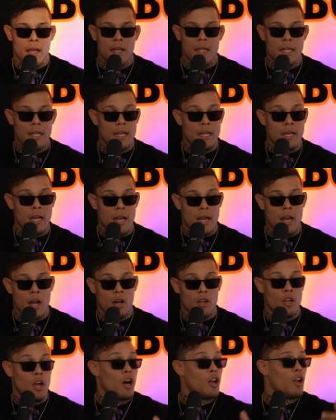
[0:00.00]
The,
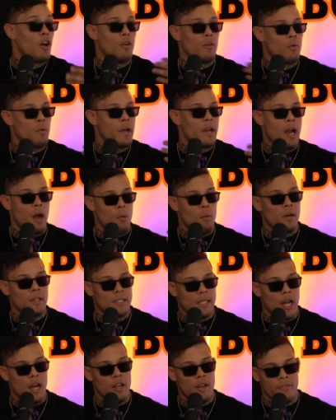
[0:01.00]
no, no. Oh, when
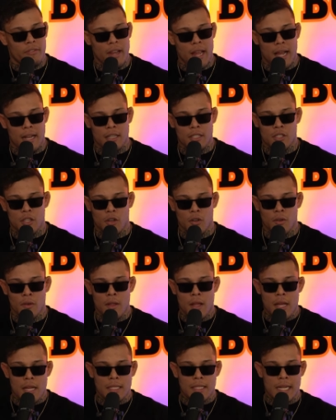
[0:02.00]
acai, yeah, of, yes. Yeah. So
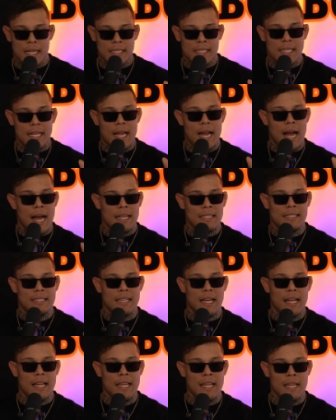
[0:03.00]
there's the
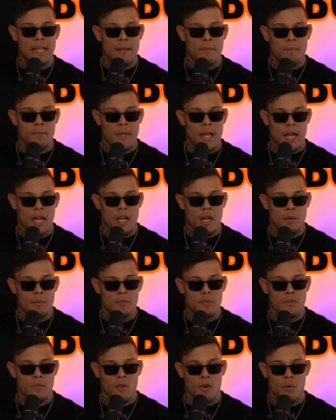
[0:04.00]
acai that
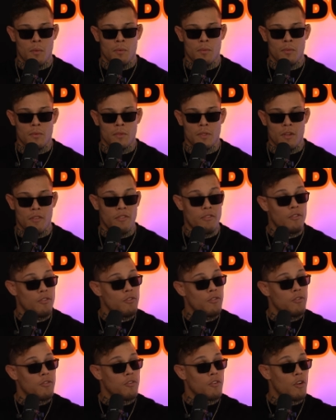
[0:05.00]
comes from the
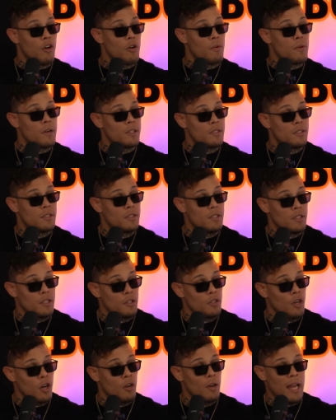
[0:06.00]
florist,
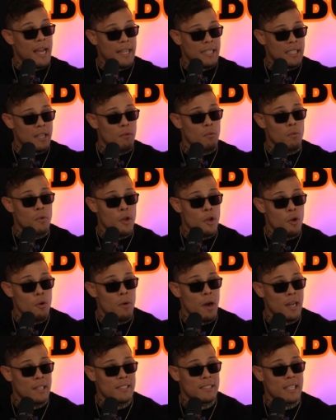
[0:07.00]
you know, like the real
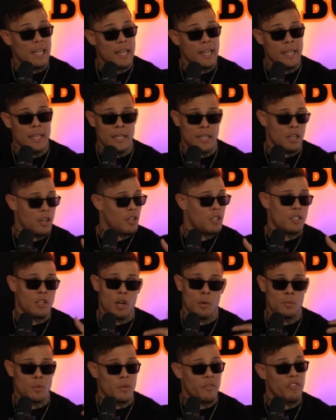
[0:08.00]
acai. It
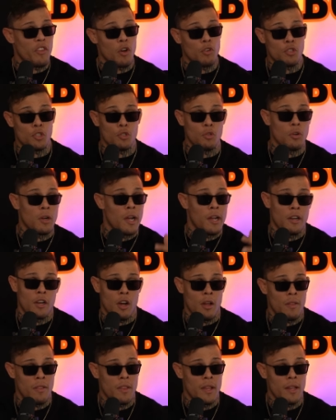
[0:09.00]
comes with no sugar and
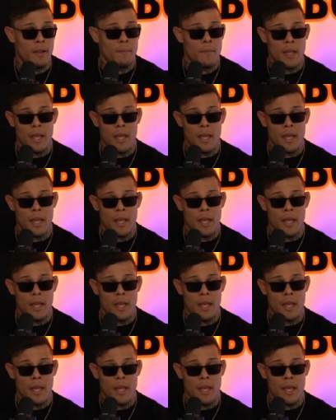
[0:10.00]
nothing.